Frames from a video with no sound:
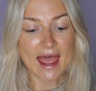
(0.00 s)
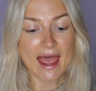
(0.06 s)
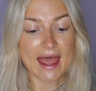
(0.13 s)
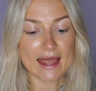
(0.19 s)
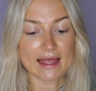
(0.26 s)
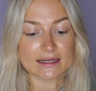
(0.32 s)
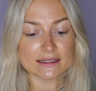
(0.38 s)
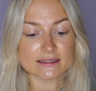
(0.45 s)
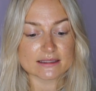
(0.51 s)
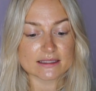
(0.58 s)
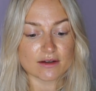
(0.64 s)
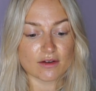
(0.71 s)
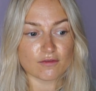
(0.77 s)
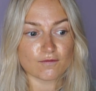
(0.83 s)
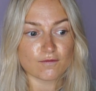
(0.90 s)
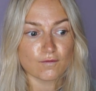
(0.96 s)
And
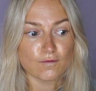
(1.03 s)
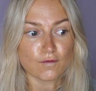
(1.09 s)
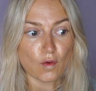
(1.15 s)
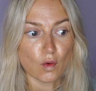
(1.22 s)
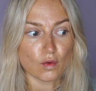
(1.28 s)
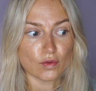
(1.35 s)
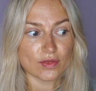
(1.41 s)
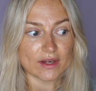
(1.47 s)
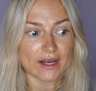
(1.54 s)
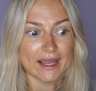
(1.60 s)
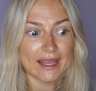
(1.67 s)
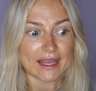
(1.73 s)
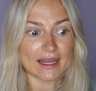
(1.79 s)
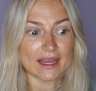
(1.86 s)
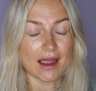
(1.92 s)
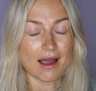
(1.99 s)

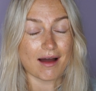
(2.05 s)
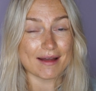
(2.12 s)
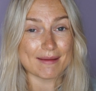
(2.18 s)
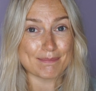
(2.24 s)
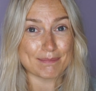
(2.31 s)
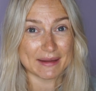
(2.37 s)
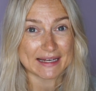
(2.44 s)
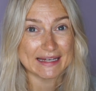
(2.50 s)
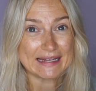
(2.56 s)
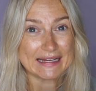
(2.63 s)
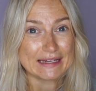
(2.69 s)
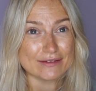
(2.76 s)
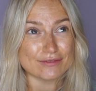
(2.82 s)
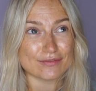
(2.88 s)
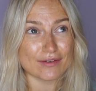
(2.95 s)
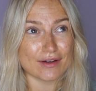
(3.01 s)
fourthly, I
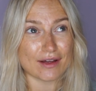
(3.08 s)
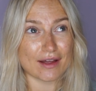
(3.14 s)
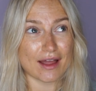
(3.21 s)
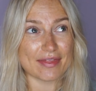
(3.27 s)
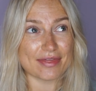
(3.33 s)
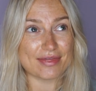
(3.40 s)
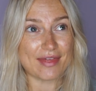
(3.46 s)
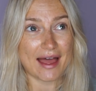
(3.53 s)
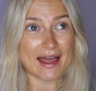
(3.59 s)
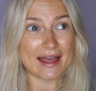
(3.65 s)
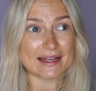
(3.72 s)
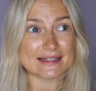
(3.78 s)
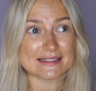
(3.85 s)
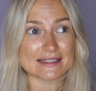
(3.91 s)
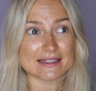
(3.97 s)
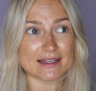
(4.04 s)
believe
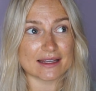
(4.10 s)
that